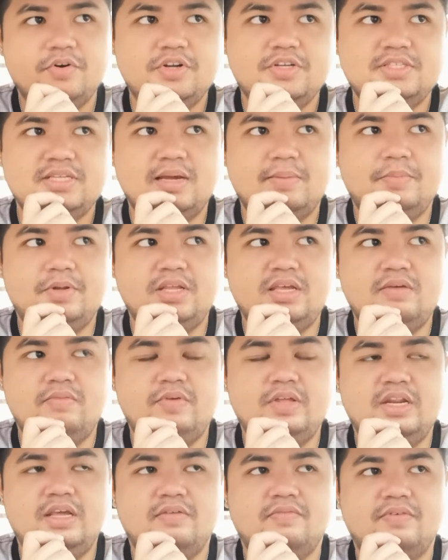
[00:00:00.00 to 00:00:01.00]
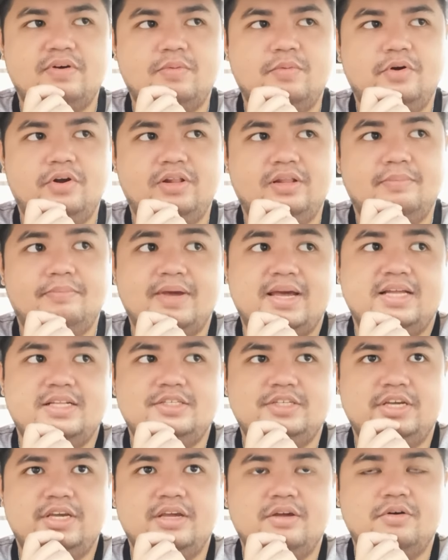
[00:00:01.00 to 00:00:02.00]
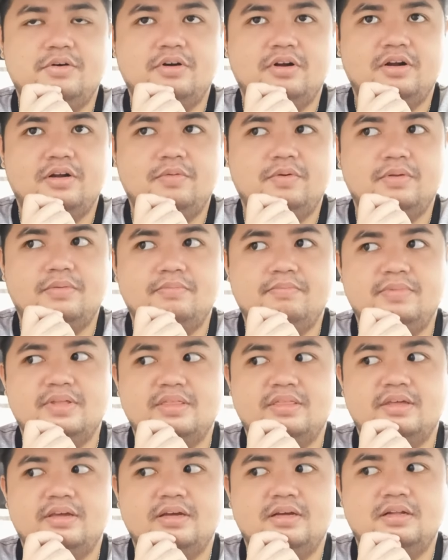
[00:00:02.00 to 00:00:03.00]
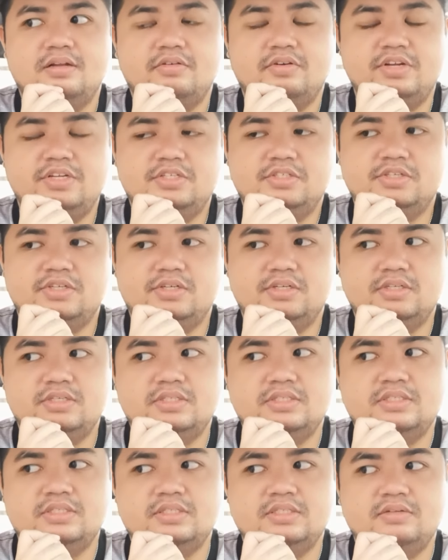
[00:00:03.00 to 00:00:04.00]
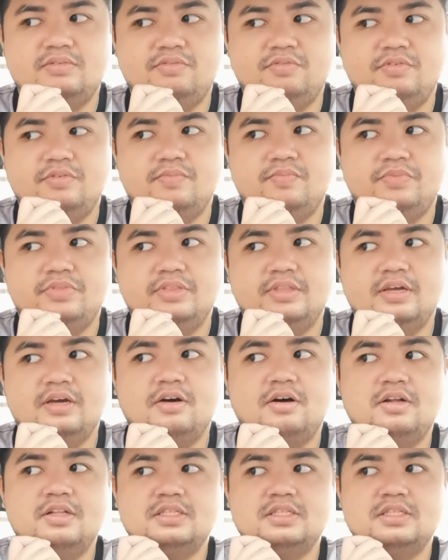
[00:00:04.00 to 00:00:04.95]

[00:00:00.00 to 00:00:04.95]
For example, even if a world of magic or with mythical creatures, the